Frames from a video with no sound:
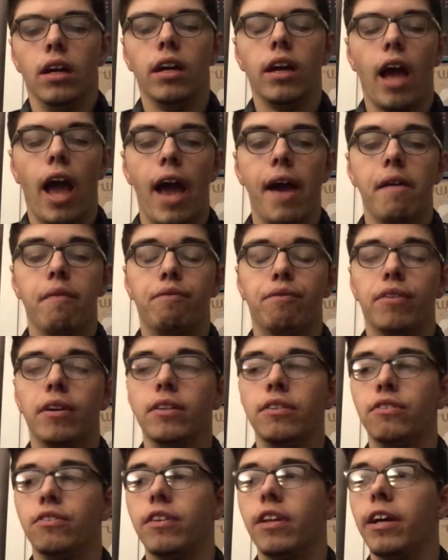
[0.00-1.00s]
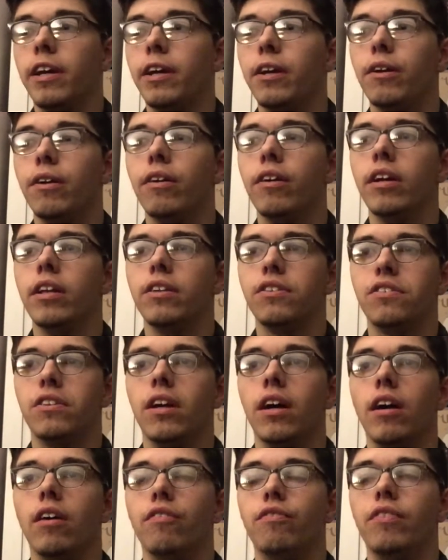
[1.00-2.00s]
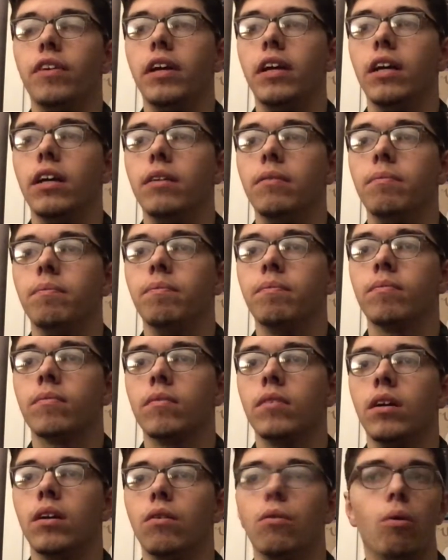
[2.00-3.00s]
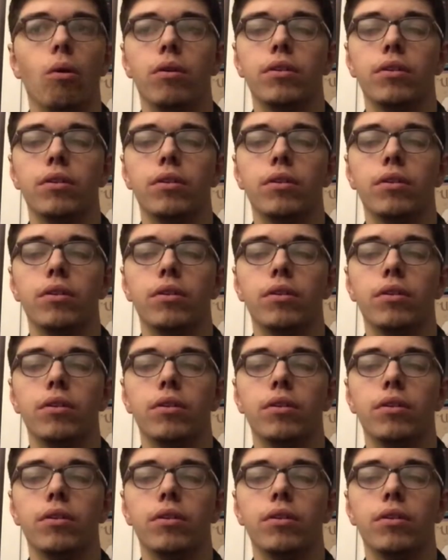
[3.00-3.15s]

I have friends there and stuff, and the